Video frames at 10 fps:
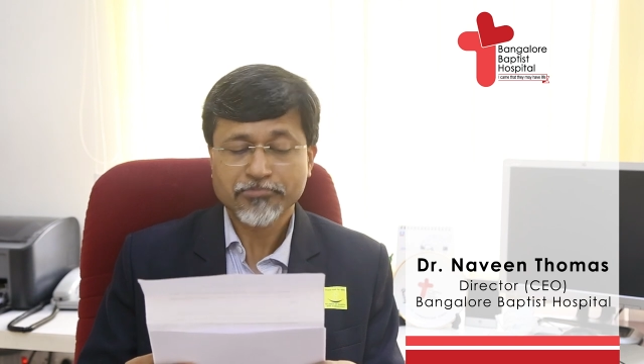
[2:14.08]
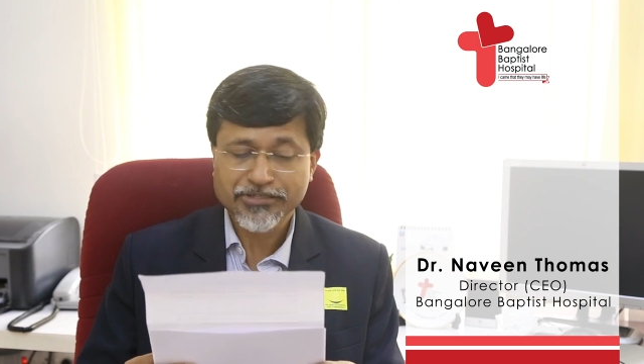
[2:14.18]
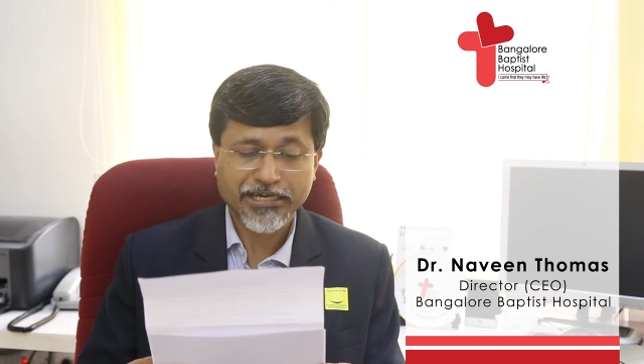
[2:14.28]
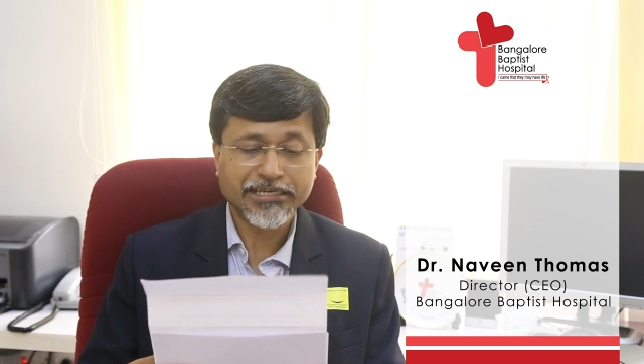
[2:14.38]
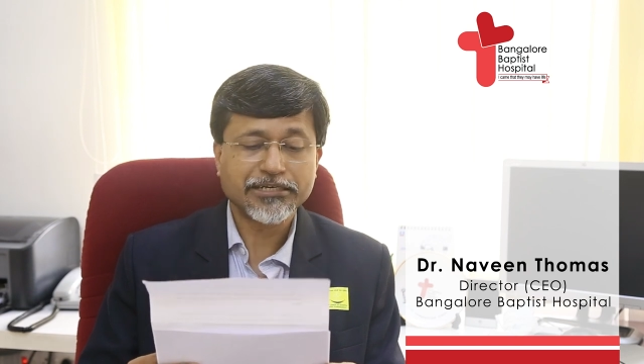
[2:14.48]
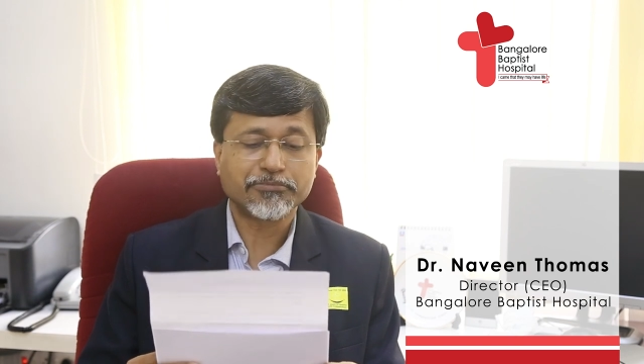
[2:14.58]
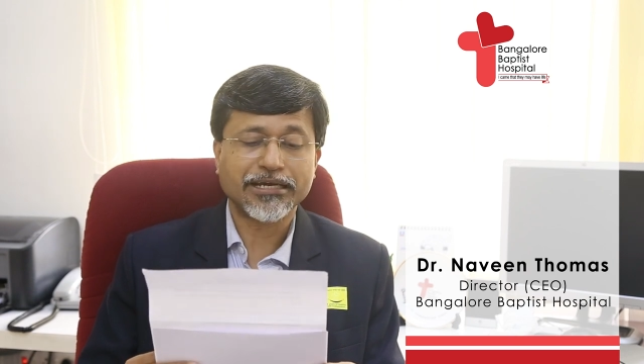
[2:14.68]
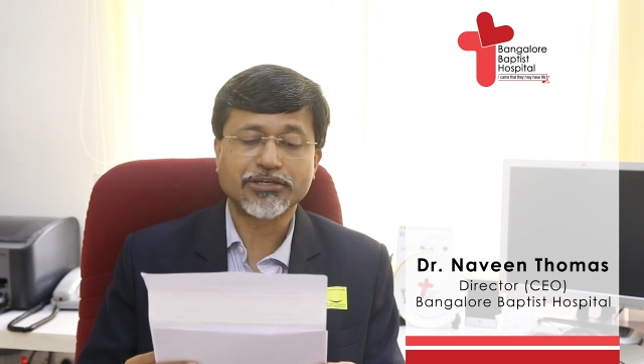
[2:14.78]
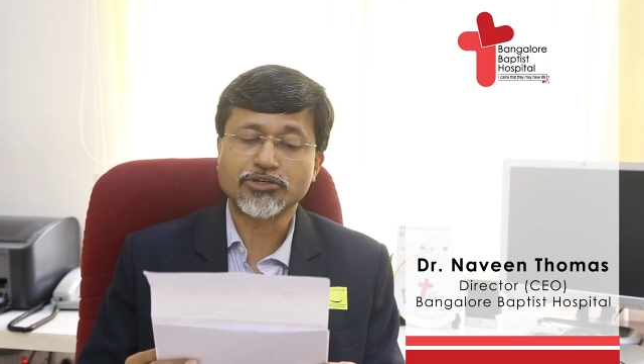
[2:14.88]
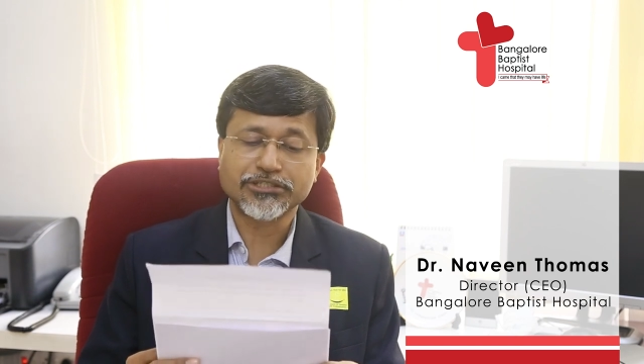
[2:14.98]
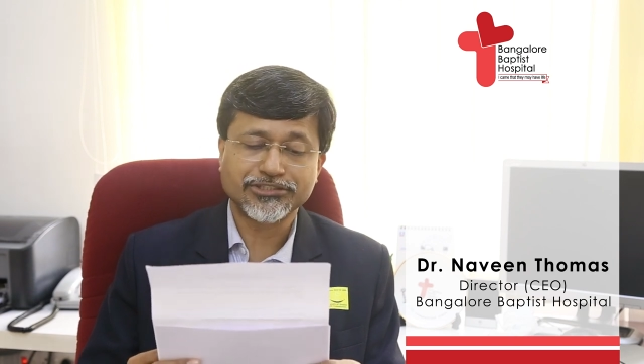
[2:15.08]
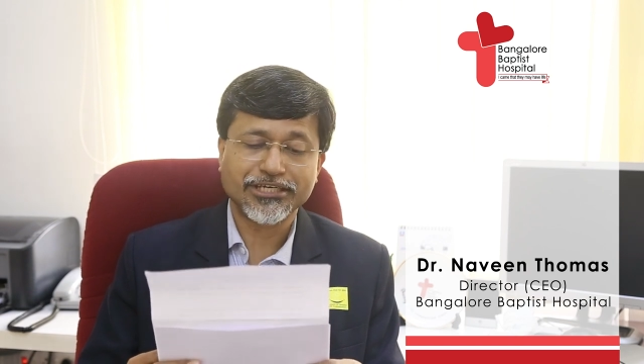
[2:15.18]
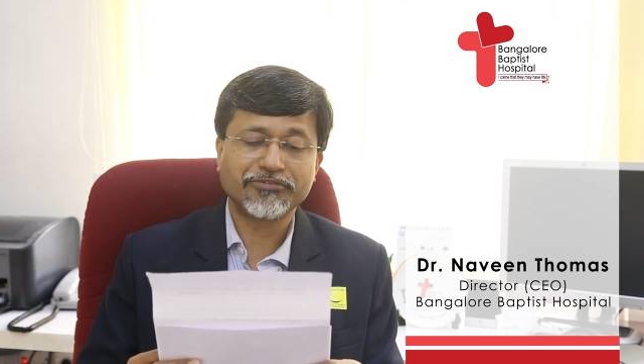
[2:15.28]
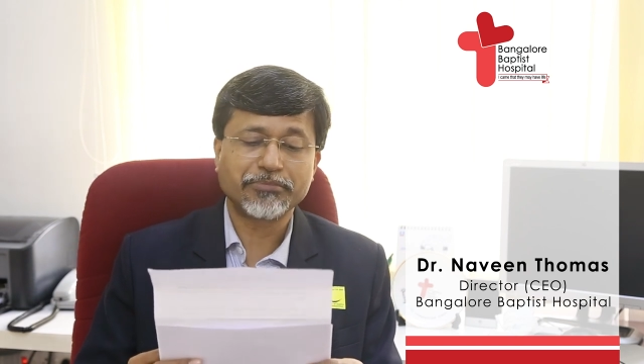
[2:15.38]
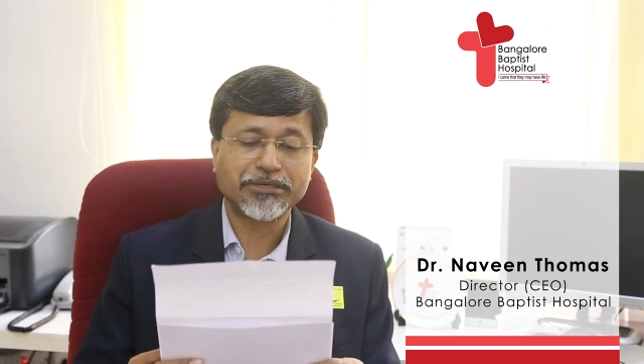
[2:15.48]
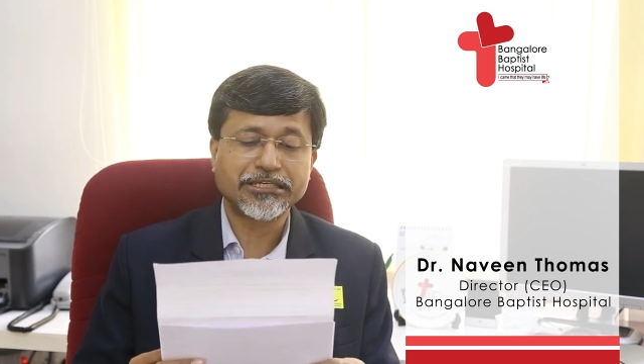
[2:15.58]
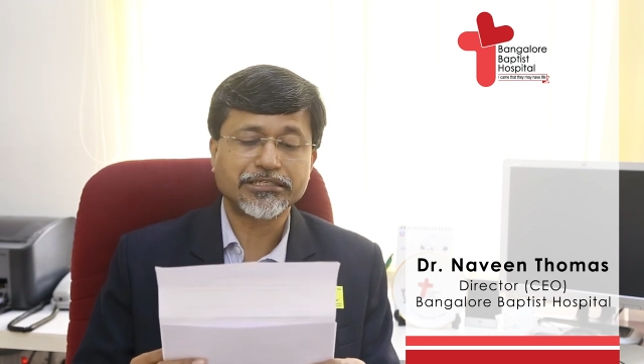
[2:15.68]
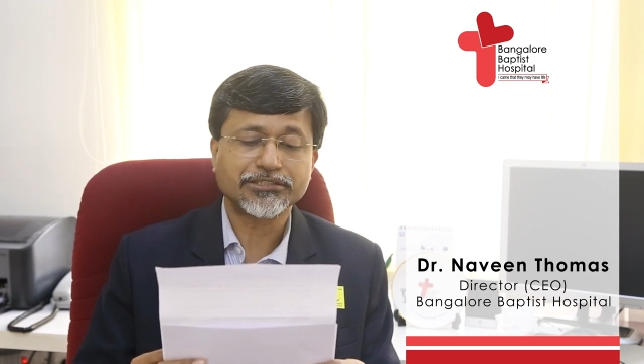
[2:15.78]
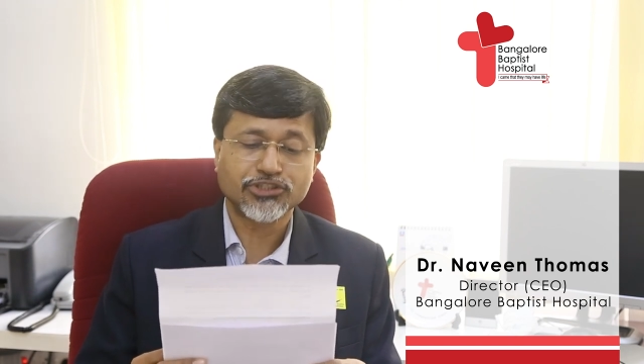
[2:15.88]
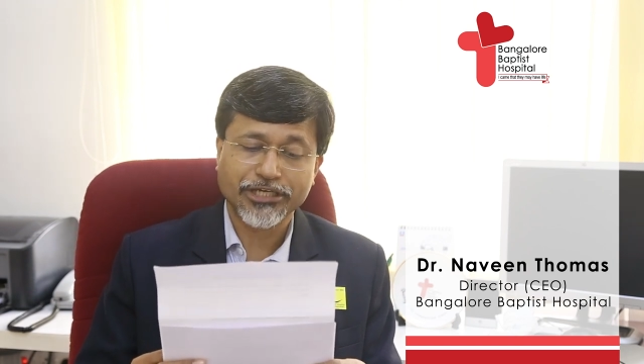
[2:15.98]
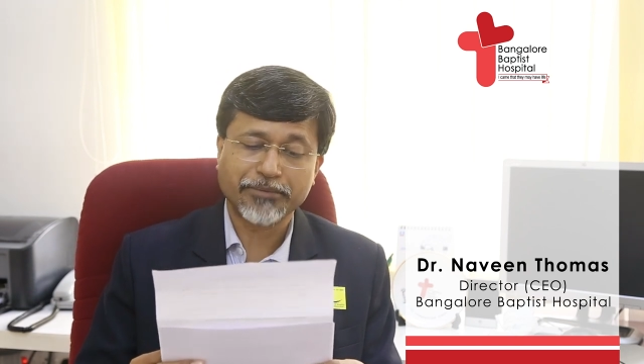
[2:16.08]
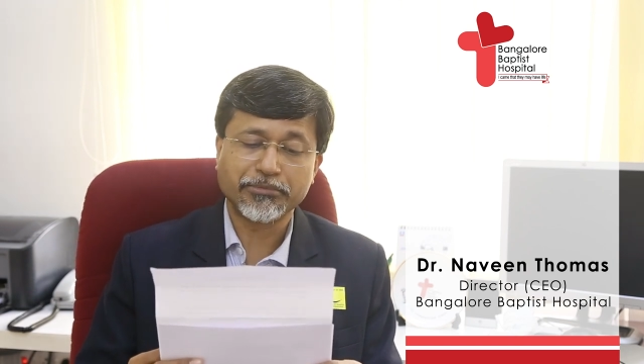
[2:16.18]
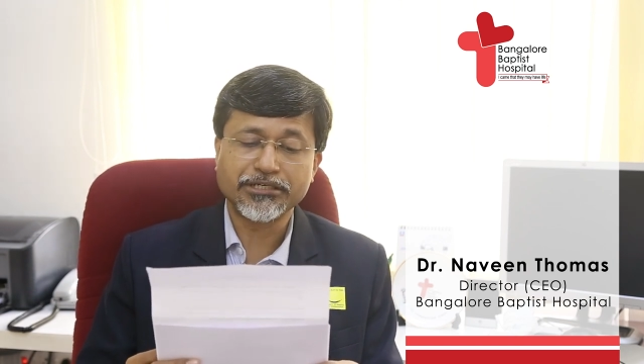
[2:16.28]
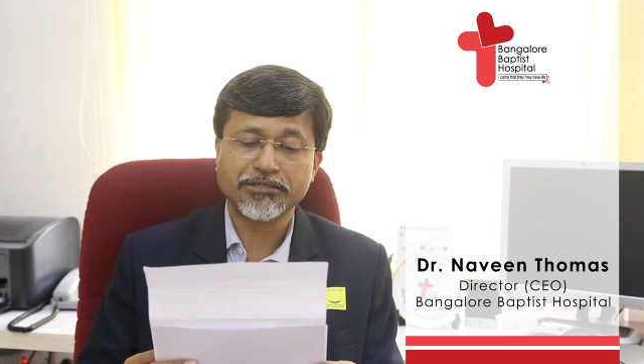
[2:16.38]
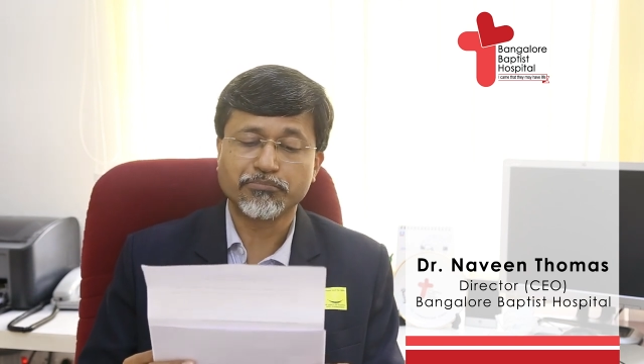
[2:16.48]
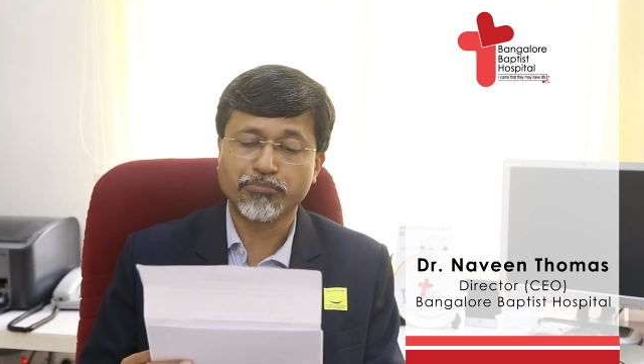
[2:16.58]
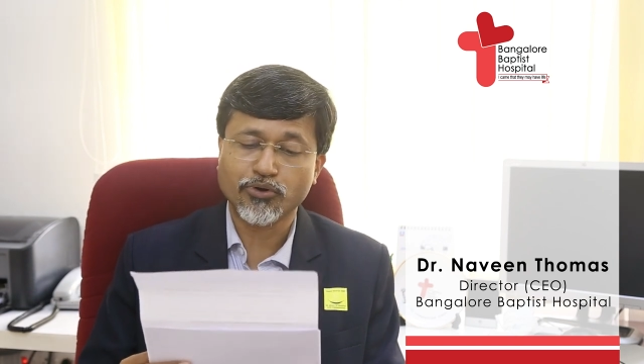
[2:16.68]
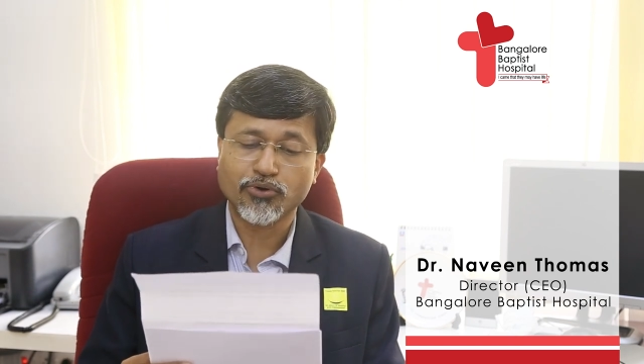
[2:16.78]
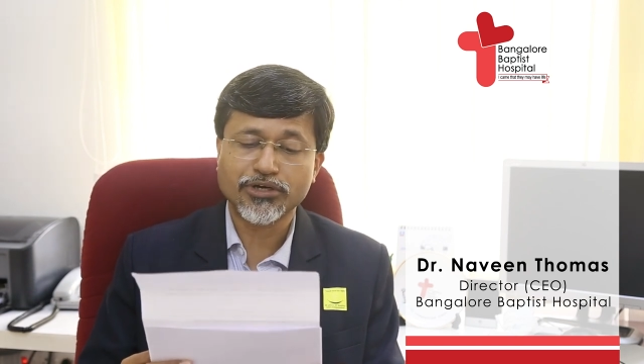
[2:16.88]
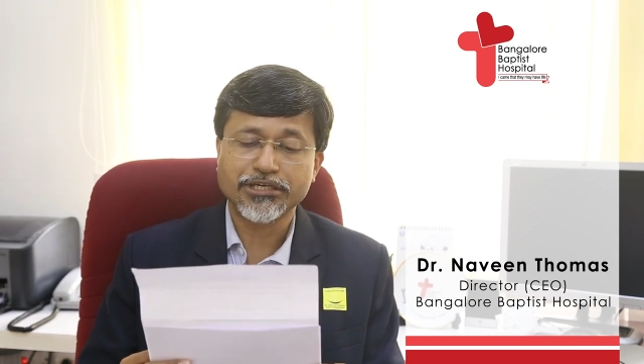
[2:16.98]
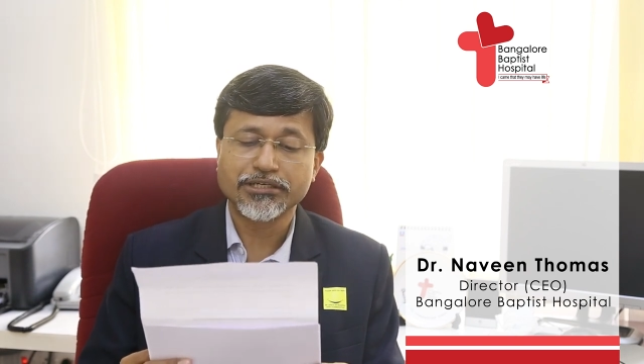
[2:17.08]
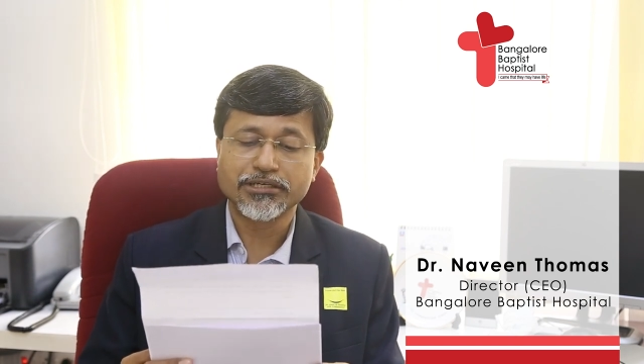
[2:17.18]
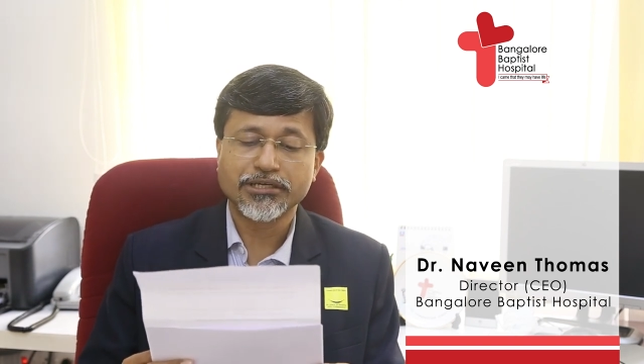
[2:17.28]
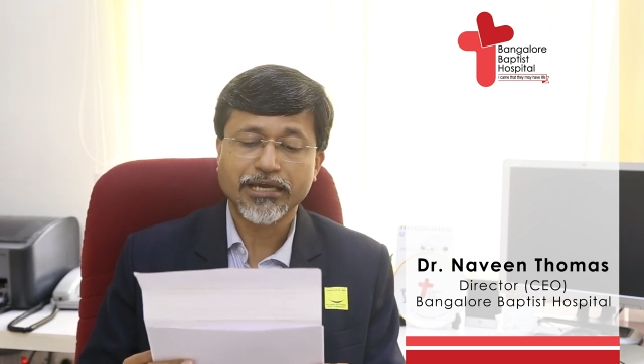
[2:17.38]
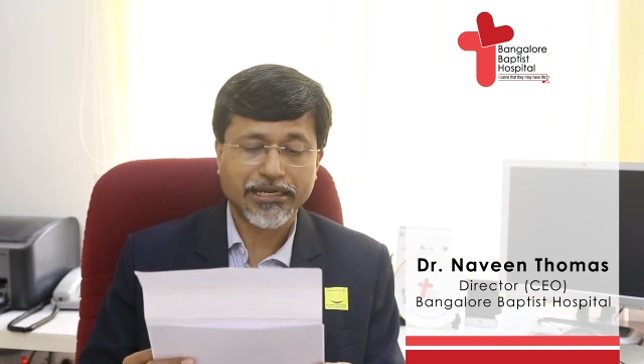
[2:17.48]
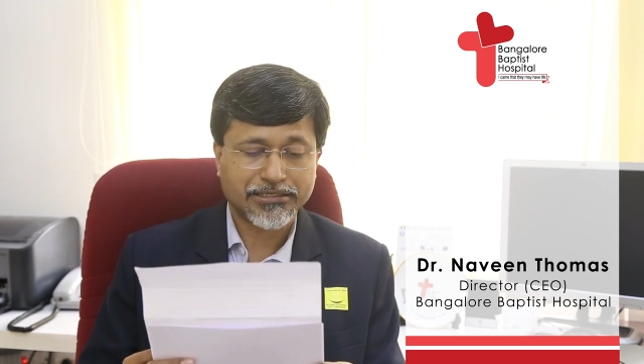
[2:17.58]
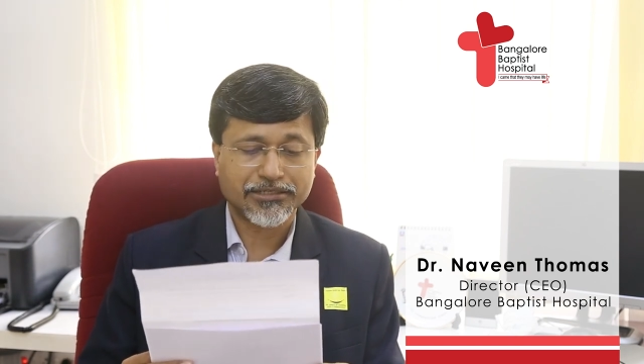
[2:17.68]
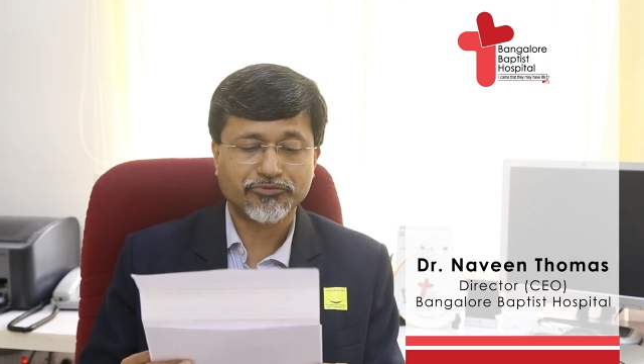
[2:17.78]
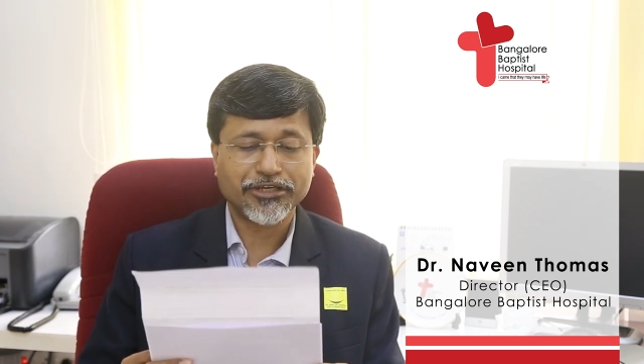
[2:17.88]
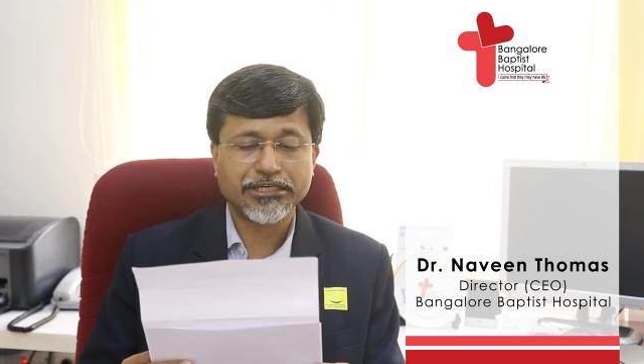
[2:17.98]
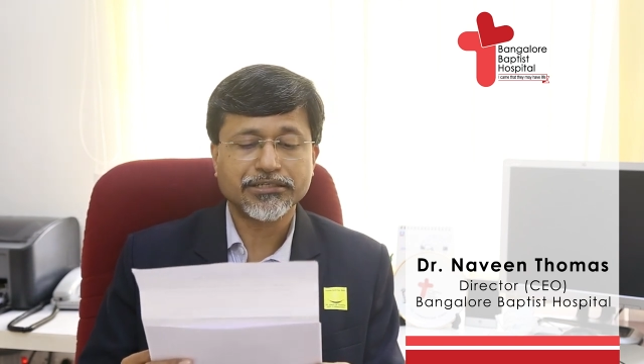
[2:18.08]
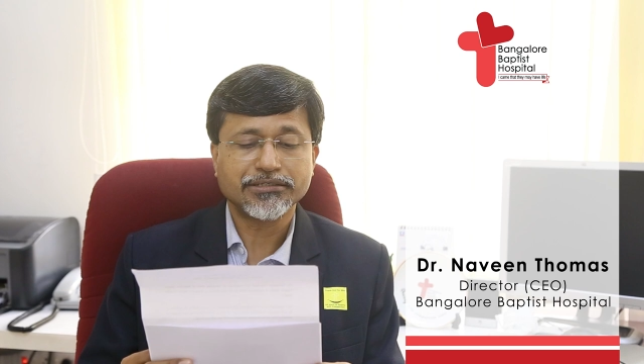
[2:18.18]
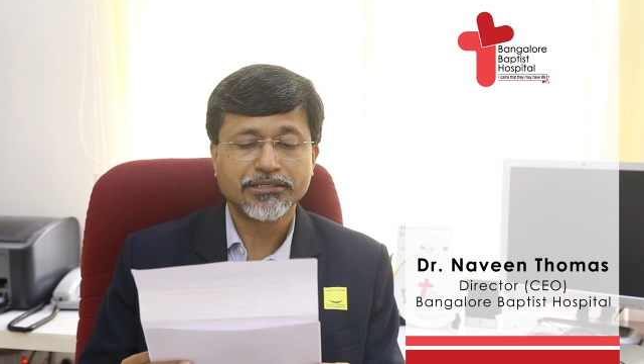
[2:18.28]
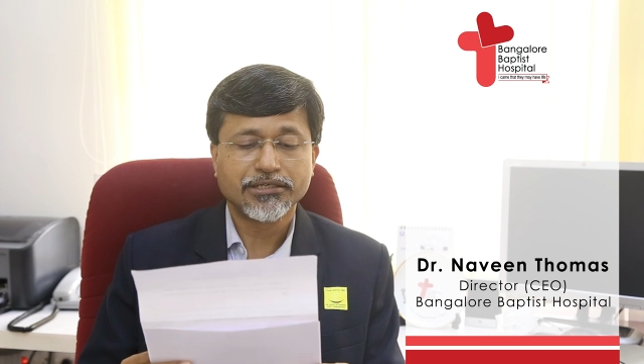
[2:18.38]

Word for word: Signed by Dr. J.V. Peter, Chairman, Board and Convener,